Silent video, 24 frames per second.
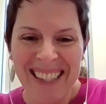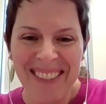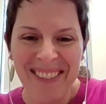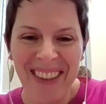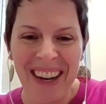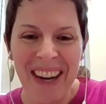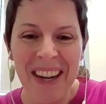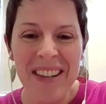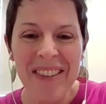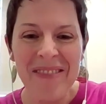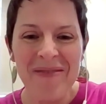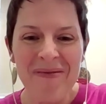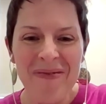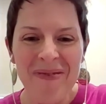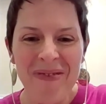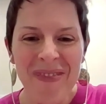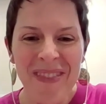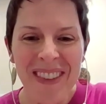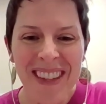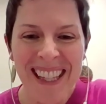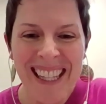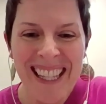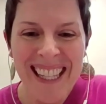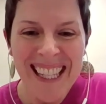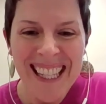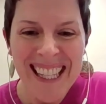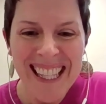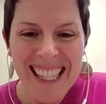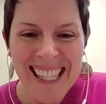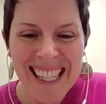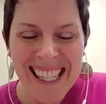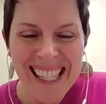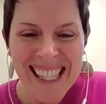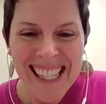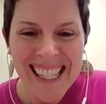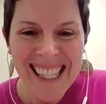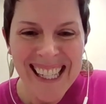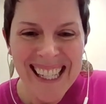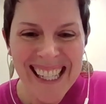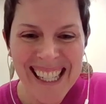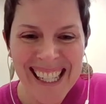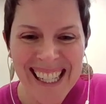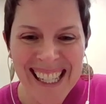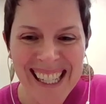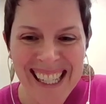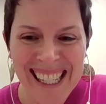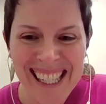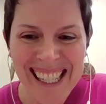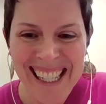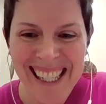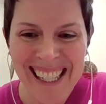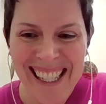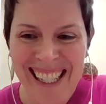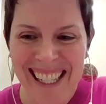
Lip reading: former colleague Warren